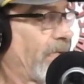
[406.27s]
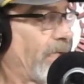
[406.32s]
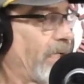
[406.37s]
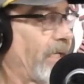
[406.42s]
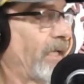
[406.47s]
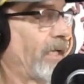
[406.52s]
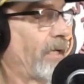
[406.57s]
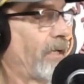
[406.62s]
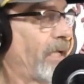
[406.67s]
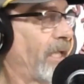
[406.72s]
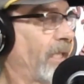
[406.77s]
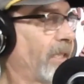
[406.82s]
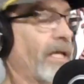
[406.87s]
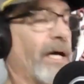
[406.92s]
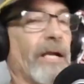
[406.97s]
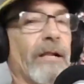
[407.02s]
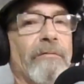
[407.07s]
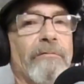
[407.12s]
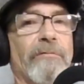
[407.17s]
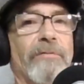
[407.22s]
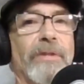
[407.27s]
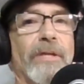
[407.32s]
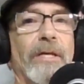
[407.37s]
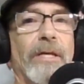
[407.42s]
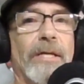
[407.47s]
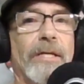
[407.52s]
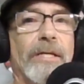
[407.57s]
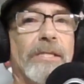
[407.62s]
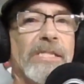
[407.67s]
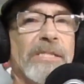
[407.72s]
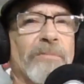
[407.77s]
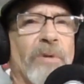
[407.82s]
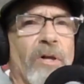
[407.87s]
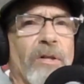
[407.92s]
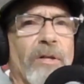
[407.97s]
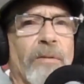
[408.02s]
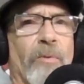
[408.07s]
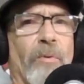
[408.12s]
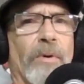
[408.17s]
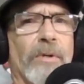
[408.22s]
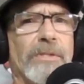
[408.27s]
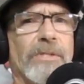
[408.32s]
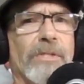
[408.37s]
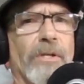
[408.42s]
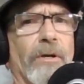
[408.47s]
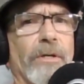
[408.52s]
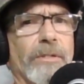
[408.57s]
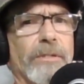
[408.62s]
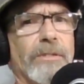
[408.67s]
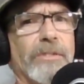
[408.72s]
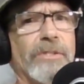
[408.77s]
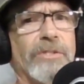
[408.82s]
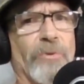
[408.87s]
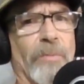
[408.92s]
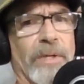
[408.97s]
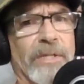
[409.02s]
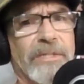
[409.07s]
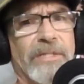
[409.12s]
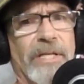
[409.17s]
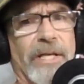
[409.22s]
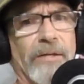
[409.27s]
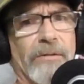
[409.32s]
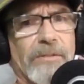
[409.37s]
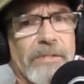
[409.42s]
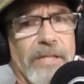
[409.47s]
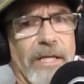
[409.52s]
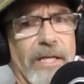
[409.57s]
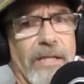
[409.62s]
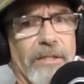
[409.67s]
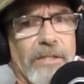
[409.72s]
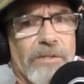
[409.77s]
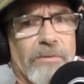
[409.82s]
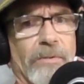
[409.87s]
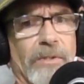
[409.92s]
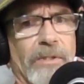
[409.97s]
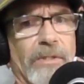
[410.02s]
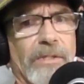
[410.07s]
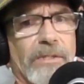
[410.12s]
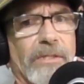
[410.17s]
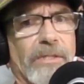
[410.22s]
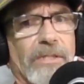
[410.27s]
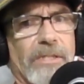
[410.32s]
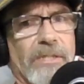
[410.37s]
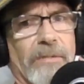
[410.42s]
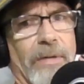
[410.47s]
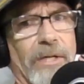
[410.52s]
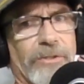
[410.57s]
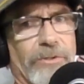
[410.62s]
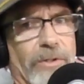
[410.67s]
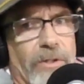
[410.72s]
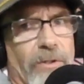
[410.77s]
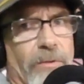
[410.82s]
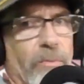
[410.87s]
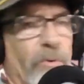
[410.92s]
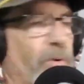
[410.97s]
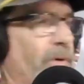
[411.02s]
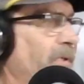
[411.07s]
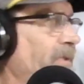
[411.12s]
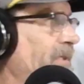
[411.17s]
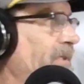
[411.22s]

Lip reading: A lot of the smaller boards aren't twin tails like this one. It's a symmetrical board,